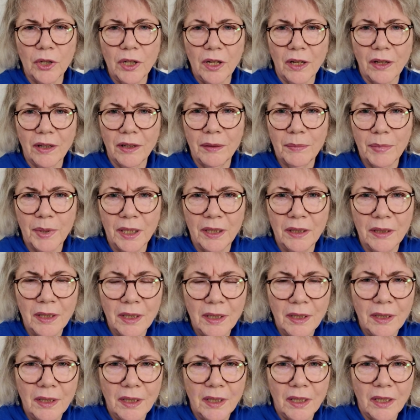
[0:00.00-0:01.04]
We're not going to be
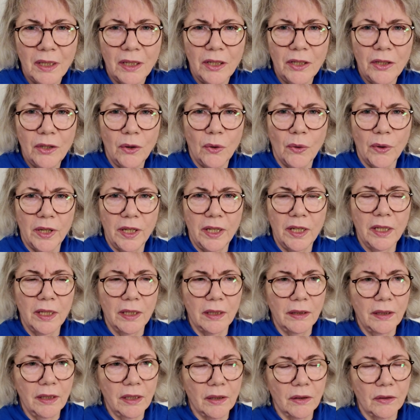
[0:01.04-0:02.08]
annoying
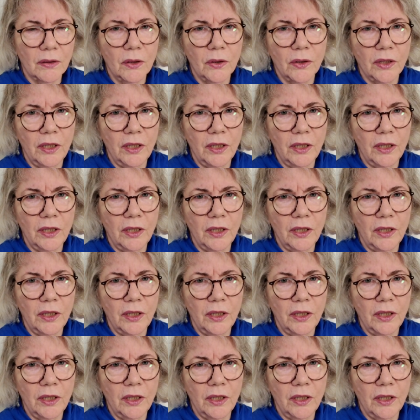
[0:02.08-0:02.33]
and,